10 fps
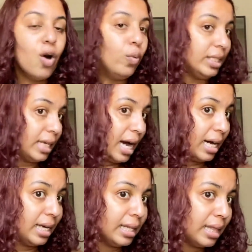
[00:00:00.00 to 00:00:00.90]
which
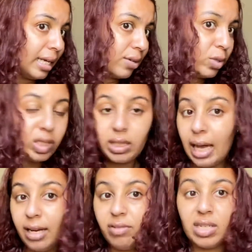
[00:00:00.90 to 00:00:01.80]
I think also
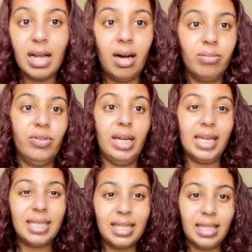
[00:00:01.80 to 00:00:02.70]
kind of just helped really
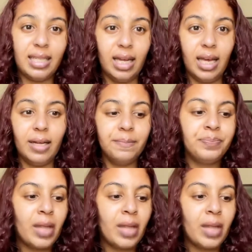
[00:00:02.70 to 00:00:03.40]
set it in.